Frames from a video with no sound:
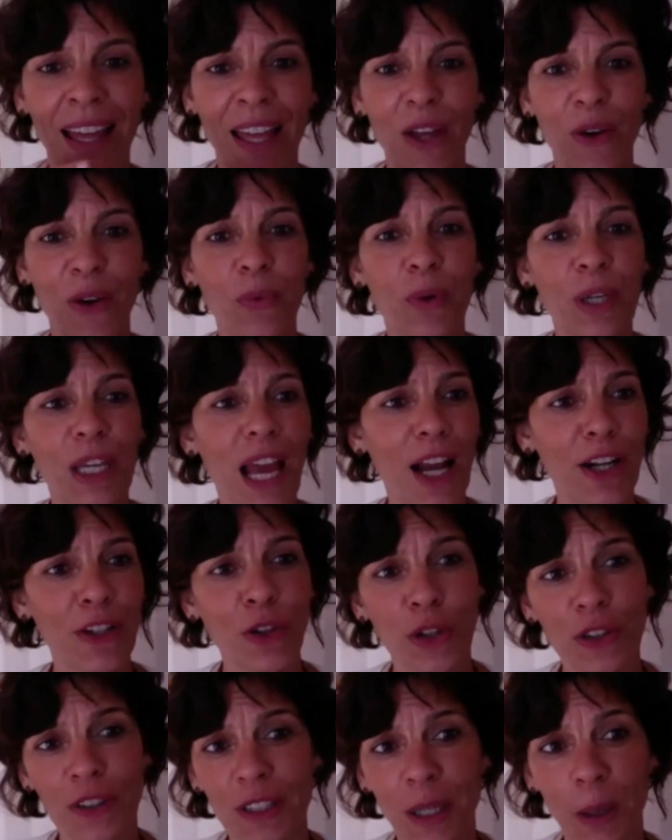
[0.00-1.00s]
We are
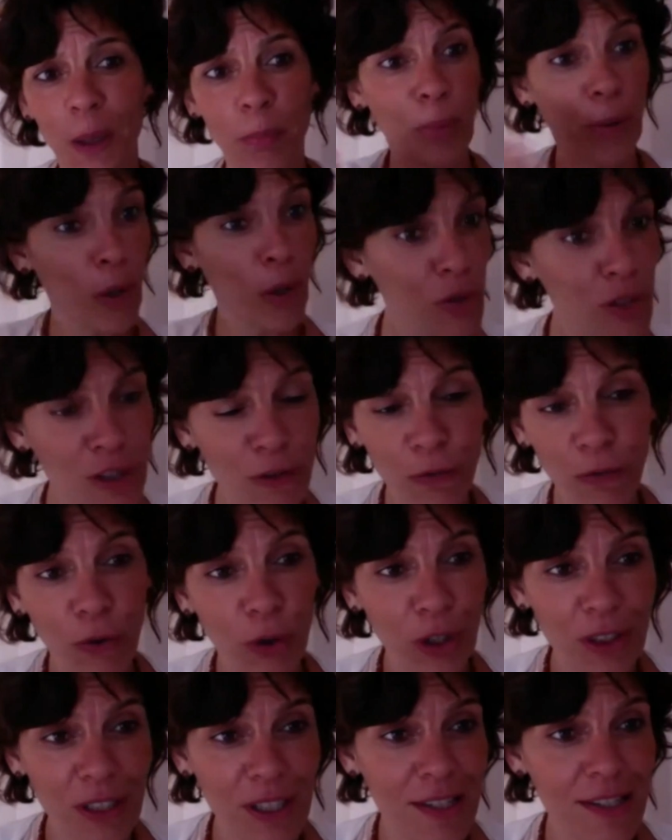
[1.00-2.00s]
not in a
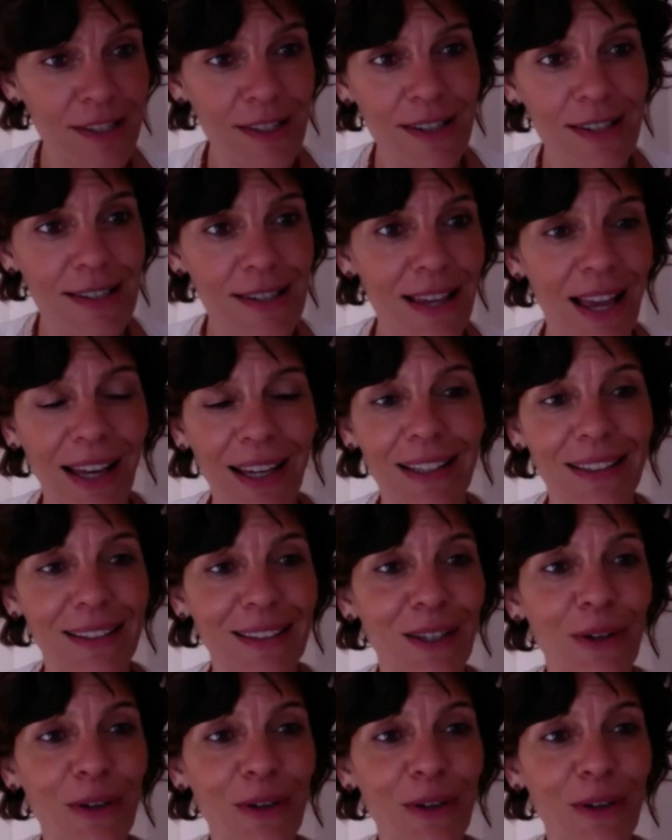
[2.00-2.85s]
post-Fordist society.